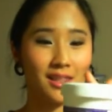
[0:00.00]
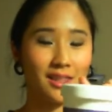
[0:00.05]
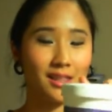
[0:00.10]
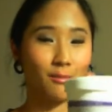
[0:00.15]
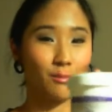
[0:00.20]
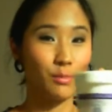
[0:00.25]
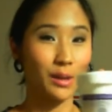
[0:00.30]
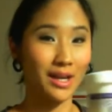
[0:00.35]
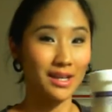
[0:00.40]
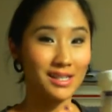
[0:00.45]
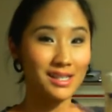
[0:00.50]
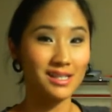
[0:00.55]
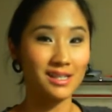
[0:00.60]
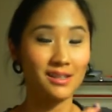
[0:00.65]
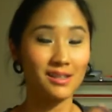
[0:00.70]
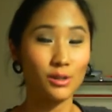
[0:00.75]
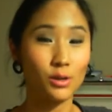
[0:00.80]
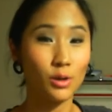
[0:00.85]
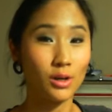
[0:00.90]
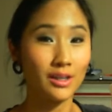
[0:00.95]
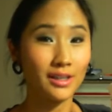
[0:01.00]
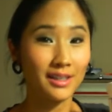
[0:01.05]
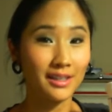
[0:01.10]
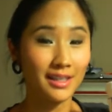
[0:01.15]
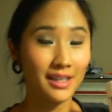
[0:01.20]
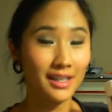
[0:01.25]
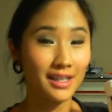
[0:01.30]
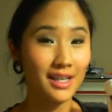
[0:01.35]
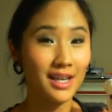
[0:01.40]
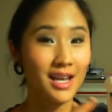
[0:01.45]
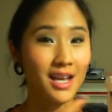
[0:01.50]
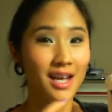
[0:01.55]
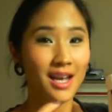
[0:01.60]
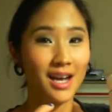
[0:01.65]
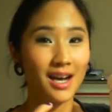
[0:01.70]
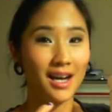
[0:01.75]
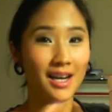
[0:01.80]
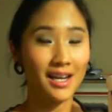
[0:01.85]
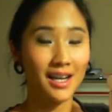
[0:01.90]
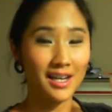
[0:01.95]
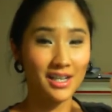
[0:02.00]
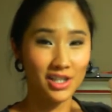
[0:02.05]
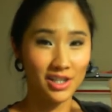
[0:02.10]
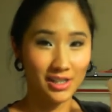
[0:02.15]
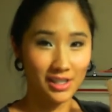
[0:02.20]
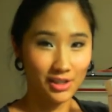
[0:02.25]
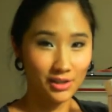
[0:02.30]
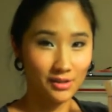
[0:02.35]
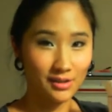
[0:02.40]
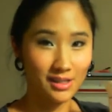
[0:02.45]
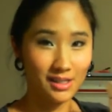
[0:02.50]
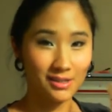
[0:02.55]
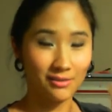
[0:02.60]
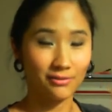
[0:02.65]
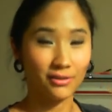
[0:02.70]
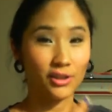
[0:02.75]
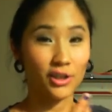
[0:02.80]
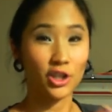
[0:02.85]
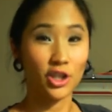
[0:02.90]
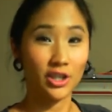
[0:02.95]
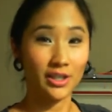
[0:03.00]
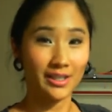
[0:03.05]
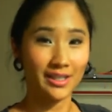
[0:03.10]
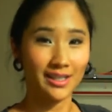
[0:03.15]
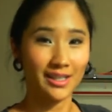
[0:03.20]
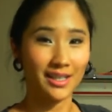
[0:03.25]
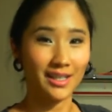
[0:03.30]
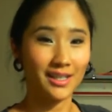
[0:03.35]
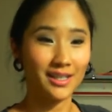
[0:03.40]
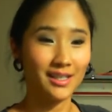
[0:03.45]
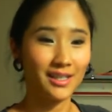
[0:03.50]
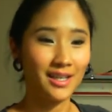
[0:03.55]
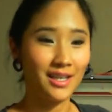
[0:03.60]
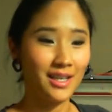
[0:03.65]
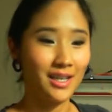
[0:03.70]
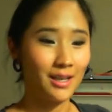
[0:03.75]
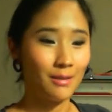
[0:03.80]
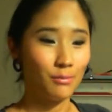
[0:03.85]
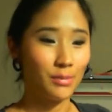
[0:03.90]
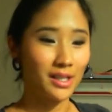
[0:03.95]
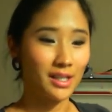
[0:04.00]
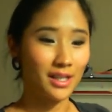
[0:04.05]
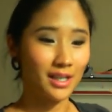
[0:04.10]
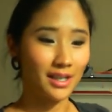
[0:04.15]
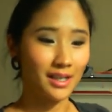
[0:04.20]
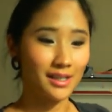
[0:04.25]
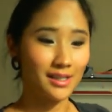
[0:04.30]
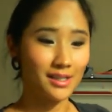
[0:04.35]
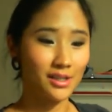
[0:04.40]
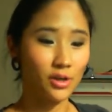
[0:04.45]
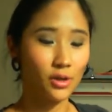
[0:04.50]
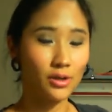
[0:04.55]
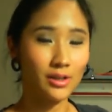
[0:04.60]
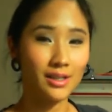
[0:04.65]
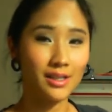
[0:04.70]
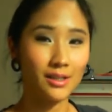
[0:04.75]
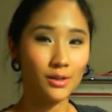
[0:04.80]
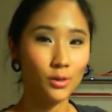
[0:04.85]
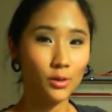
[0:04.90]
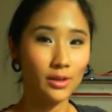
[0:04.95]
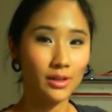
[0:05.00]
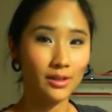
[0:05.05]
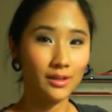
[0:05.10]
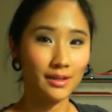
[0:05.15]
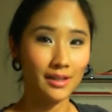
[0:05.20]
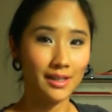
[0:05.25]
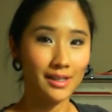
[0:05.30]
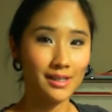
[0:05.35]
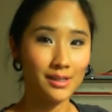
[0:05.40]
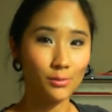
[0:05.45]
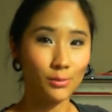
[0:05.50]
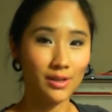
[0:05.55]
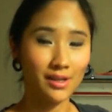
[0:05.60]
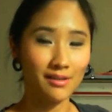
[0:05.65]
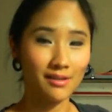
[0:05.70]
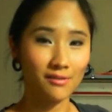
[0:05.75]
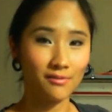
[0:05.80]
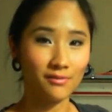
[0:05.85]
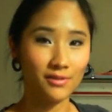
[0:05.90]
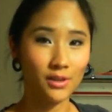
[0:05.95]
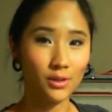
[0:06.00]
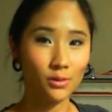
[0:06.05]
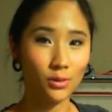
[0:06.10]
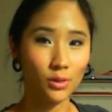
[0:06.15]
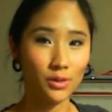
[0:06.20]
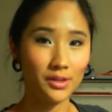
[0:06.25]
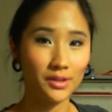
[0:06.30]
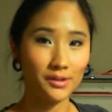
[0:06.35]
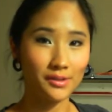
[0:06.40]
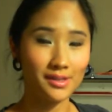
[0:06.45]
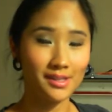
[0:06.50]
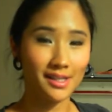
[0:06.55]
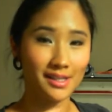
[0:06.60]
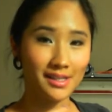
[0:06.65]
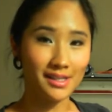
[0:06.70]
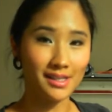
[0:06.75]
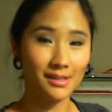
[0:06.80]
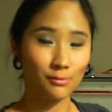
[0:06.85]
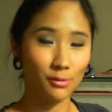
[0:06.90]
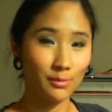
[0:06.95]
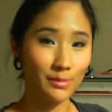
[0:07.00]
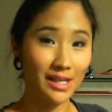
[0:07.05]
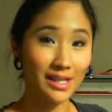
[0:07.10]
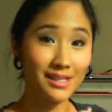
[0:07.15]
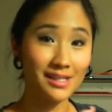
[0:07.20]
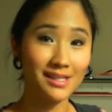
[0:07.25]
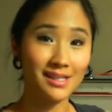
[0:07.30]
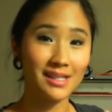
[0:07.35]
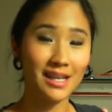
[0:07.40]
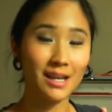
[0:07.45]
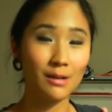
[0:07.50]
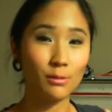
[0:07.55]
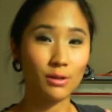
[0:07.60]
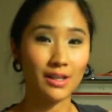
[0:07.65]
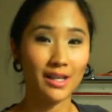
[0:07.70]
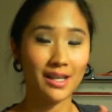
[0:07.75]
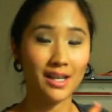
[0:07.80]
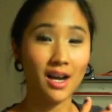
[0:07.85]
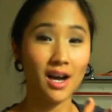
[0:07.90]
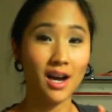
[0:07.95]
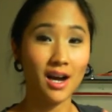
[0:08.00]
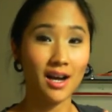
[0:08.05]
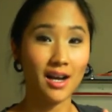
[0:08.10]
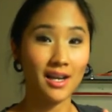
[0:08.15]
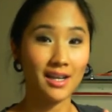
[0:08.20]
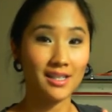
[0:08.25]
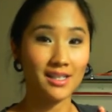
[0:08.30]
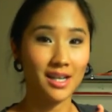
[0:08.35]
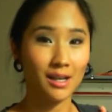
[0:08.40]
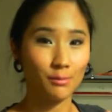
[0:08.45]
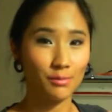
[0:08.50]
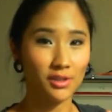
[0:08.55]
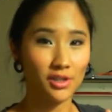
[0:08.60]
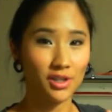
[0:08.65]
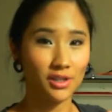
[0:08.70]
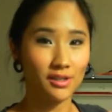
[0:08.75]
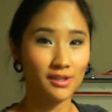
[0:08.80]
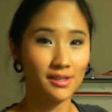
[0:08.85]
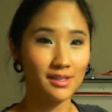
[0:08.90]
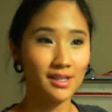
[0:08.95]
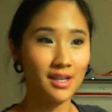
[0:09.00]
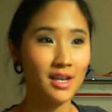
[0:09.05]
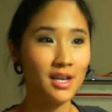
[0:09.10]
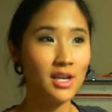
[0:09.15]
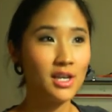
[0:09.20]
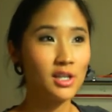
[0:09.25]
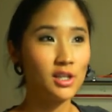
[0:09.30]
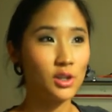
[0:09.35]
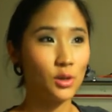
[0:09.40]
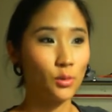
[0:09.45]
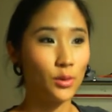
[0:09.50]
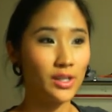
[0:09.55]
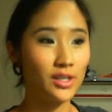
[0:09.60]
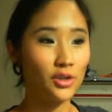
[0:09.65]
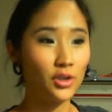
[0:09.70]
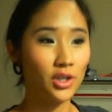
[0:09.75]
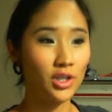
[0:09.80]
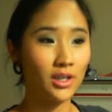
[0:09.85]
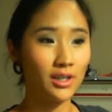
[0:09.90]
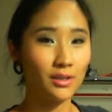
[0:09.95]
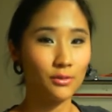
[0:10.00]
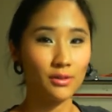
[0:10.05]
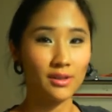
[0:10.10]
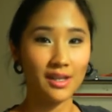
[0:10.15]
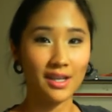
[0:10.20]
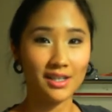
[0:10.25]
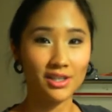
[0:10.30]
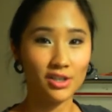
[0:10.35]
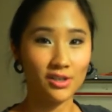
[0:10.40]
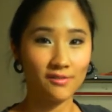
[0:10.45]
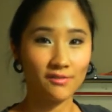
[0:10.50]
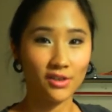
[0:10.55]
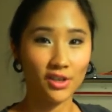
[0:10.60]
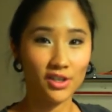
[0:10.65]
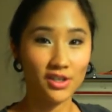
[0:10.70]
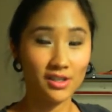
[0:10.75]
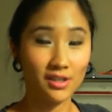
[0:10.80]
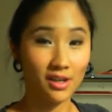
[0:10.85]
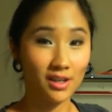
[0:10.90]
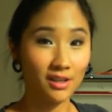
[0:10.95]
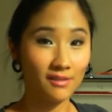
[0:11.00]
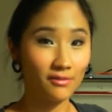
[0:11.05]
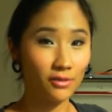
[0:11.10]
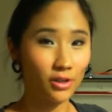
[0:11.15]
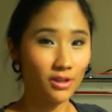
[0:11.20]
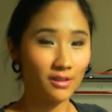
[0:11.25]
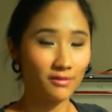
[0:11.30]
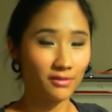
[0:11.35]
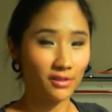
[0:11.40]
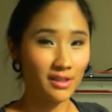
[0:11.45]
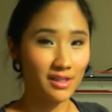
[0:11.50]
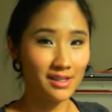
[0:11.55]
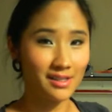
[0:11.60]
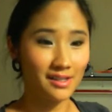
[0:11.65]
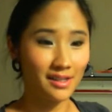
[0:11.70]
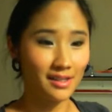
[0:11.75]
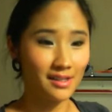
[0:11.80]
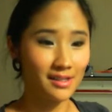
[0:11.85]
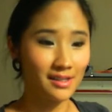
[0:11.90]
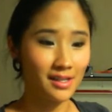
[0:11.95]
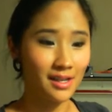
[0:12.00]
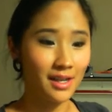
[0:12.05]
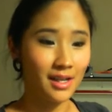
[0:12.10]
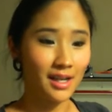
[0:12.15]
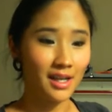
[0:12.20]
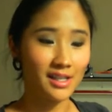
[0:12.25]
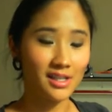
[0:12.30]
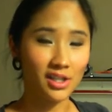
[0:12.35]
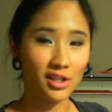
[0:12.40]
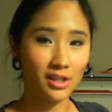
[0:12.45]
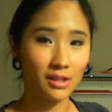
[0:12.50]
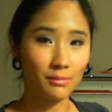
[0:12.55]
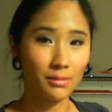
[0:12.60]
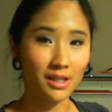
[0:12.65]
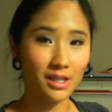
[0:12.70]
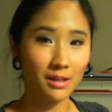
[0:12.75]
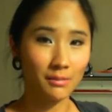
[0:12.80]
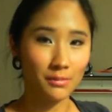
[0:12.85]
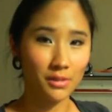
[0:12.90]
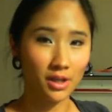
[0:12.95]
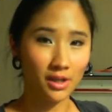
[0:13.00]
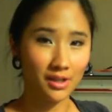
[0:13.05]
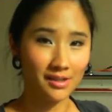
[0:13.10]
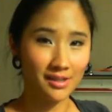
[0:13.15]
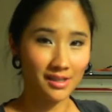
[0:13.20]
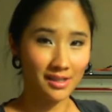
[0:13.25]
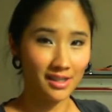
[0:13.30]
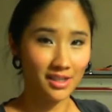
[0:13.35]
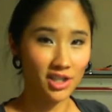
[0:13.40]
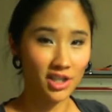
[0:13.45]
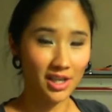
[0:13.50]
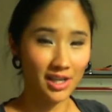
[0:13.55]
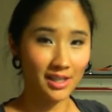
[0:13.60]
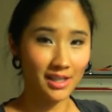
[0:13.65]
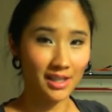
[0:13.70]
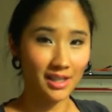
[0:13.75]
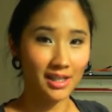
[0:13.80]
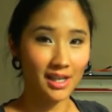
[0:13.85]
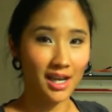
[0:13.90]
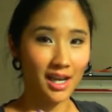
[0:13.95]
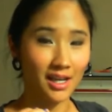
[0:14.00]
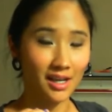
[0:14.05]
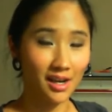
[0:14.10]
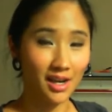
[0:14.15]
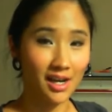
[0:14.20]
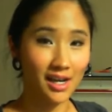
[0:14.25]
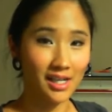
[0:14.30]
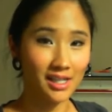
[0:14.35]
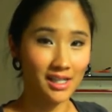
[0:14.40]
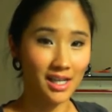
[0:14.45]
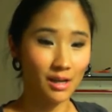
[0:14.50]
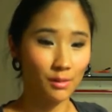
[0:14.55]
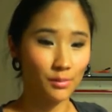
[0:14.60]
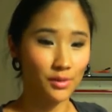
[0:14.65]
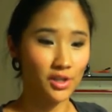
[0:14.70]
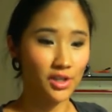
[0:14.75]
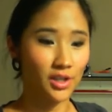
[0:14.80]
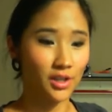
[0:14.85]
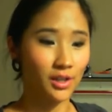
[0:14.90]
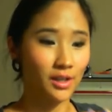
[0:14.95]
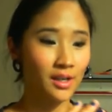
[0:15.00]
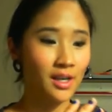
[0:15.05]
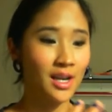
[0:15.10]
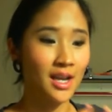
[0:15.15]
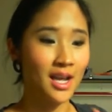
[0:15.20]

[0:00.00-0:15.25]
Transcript: the best quality, I actually use for cooking, because coconut oil is one of the few oils that remains stable at high temperatures. So when you cook with extra virgin olive oil, for instance, it's going to become carcinogenic at a high temperature,